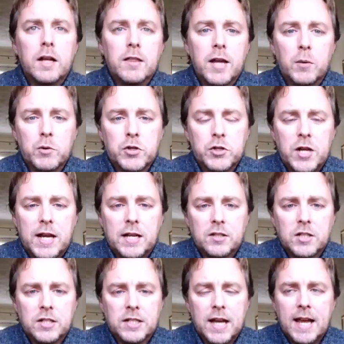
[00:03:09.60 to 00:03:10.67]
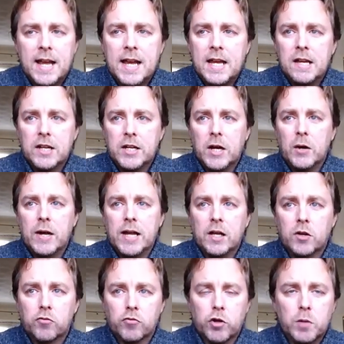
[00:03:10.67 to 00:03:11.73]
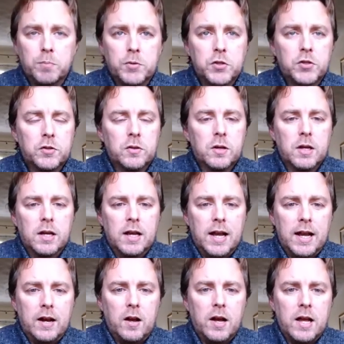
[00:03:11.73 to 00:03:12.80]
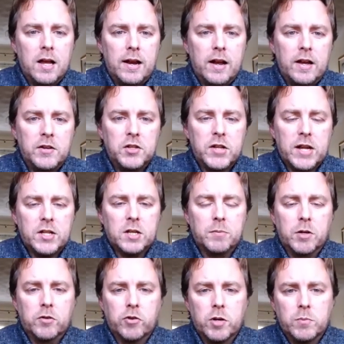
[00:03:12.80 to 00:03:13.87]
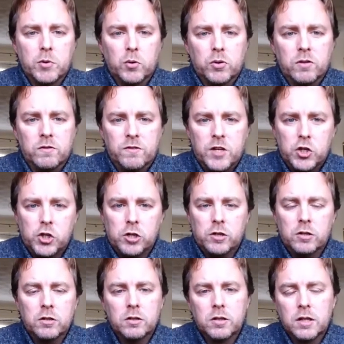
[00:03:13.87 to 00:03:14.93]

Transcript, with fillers: that we're seeing today, you know, in groups, and I set up a group called Division,